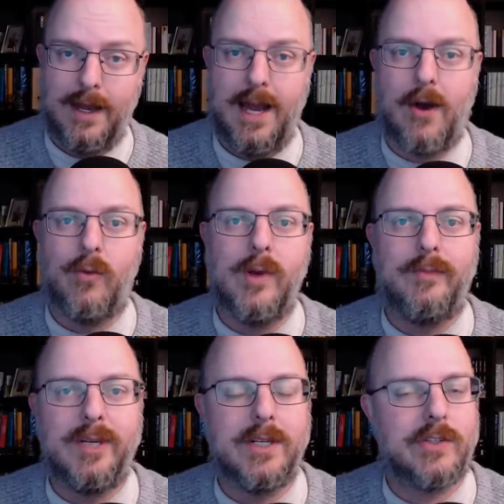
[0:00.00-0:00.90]
Now, we've
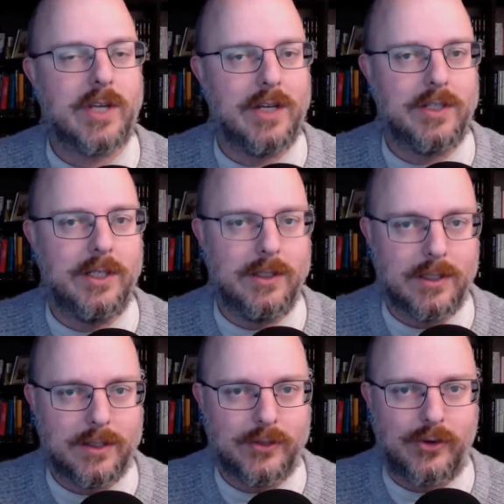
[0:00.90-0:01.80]
been discussing the
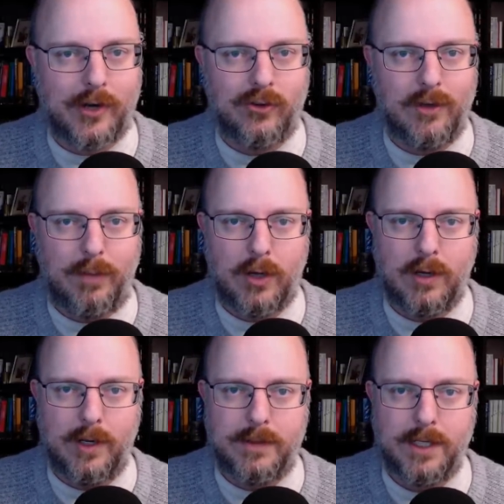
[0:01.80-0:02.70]
construction
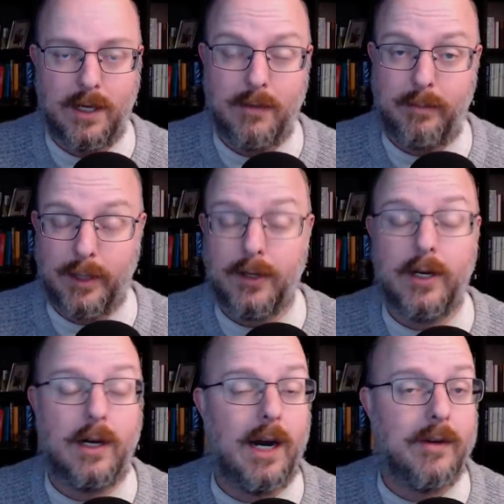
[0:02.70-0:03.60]
apocalypse,
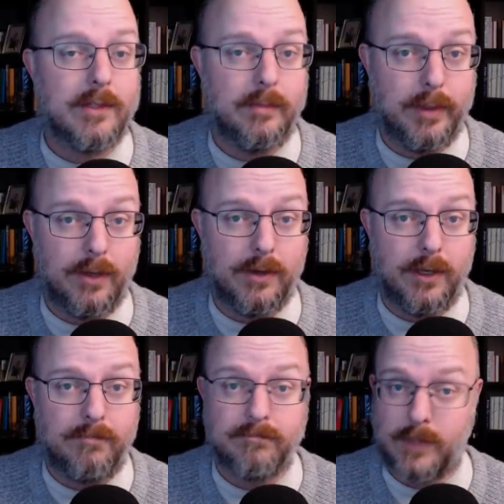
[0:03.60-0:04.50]
builder after
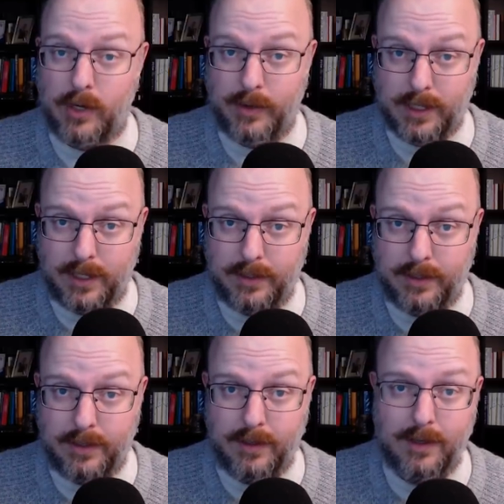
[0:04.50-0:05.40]
builder going
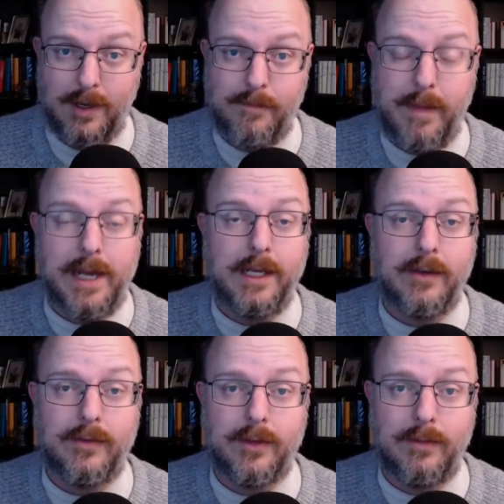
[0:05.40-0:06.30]
under. Many
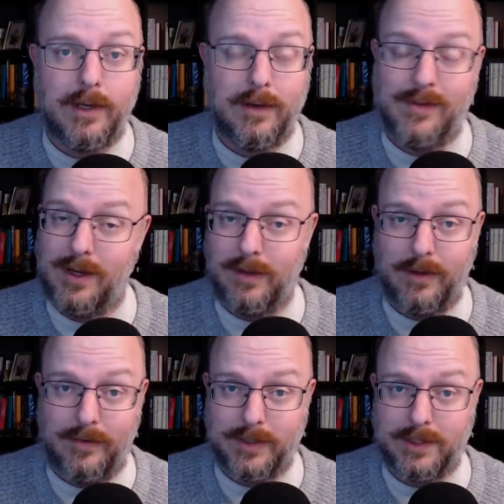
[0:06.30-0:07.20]
of them, well,
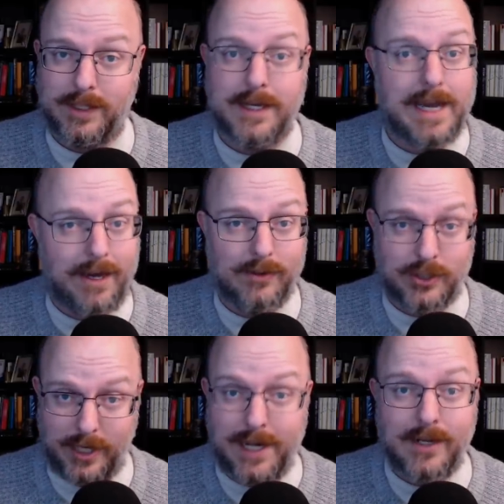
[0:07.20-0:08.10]
obviously now,
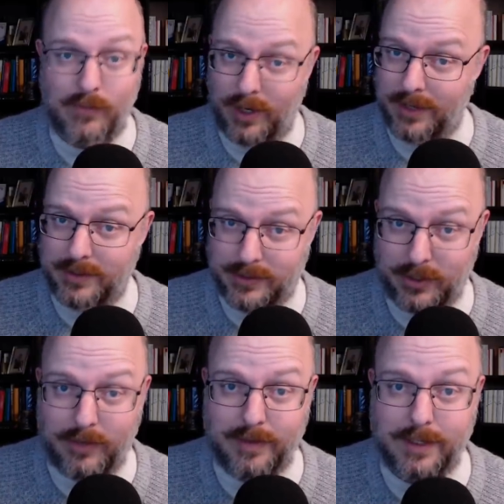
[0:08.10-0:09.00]
trading while
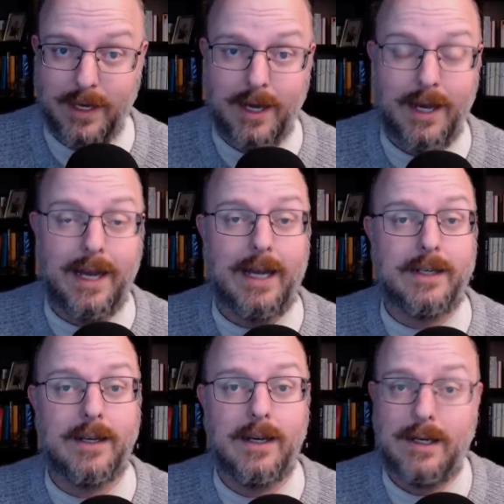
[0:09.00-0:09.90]
insolvent
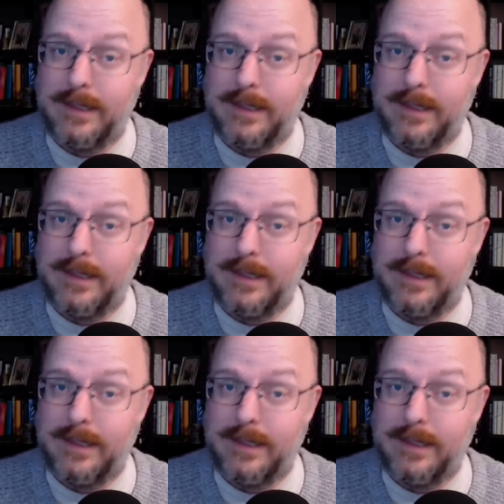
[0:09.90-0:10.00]
and,